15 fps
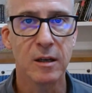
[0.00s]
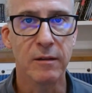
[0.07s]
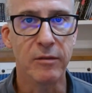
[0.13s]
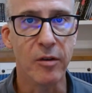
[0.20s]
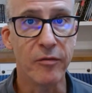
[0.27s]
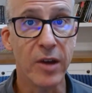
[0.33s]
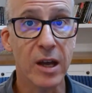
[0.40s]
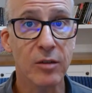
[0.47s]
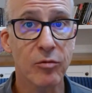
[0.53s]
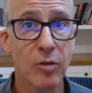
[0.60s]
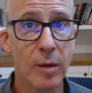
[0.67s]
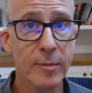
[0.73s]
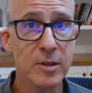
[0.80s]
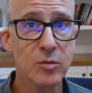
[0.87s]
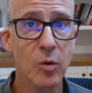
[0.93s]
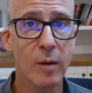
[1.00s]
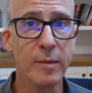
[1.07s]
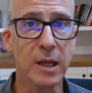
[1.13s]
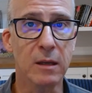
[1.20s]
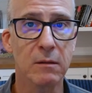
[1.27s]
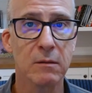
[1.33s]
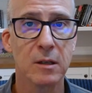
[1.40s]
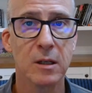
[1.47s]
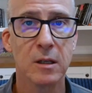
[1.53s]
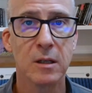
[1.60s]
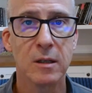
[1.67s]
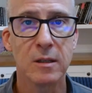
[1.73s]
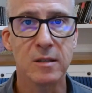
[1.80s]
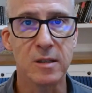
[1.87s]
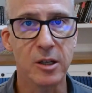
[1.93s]
Vivek Ramaswamy,
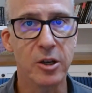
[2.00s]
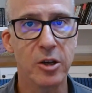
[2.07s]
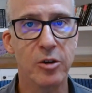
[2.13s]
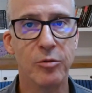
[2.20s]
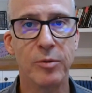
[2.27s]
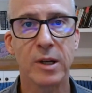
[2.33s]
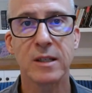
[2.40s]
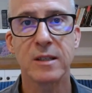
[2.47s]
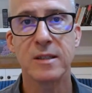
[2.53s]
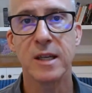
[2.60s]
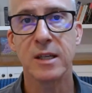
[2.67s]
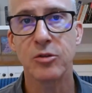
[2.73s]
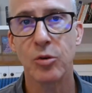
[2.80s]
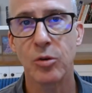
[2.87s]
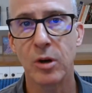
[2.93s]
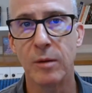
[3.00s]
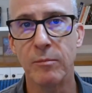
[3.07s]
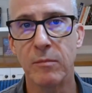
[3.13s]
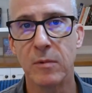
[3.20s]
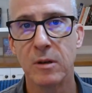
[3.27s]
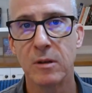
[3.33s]
Senator Rick Santorum,